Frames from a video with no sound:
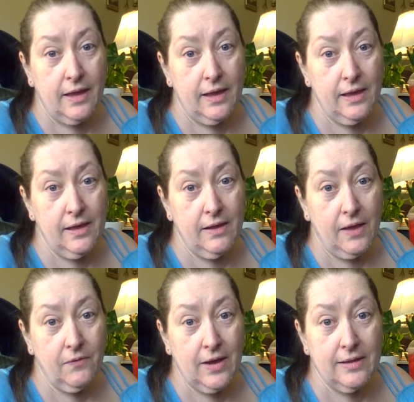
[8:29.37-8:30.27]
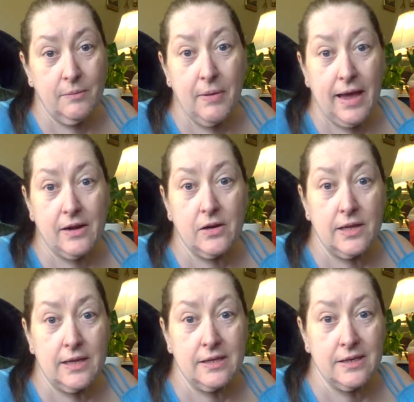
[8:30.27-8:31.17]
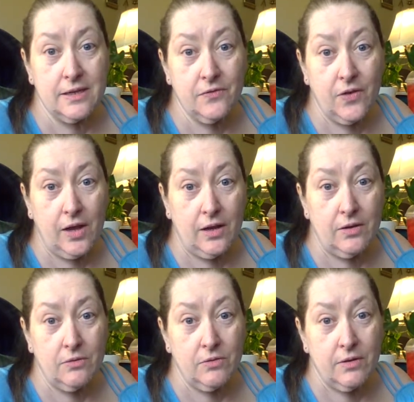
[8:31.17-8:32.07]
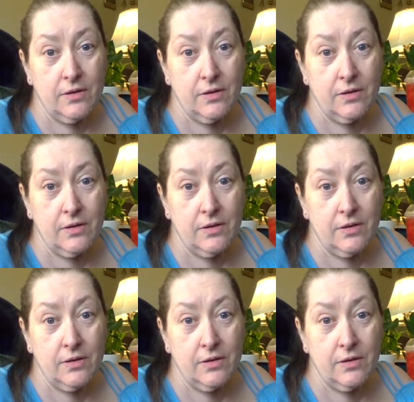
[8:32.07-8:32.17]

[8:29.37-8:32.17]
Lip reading: I find the pattern easy to follow.